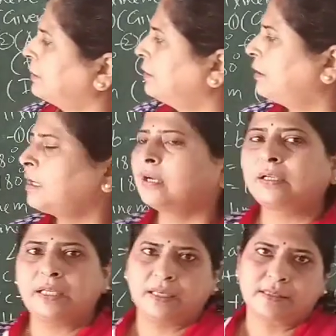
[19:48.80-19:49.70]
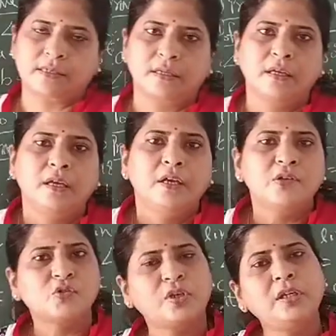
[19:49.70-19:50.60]
third test.
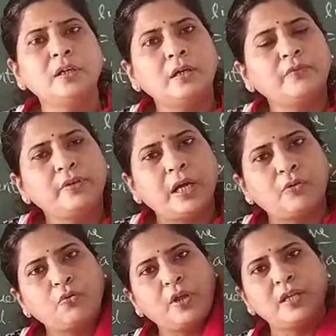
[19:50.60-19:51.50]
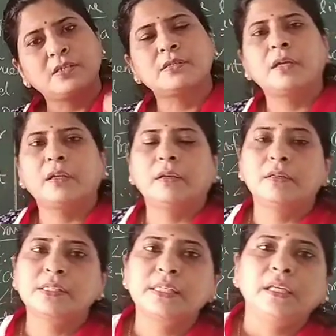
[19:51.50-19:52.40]
So here we have today
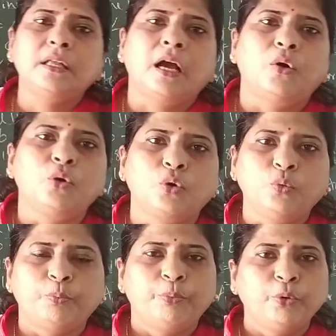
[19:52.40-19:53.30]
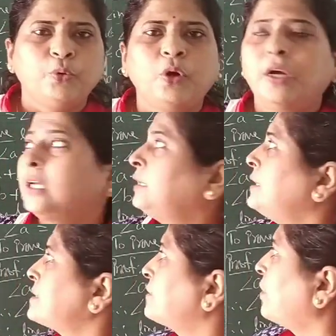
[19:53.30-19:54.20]
seen how to prove
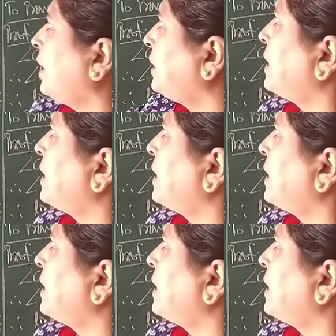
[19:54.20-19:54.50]
these three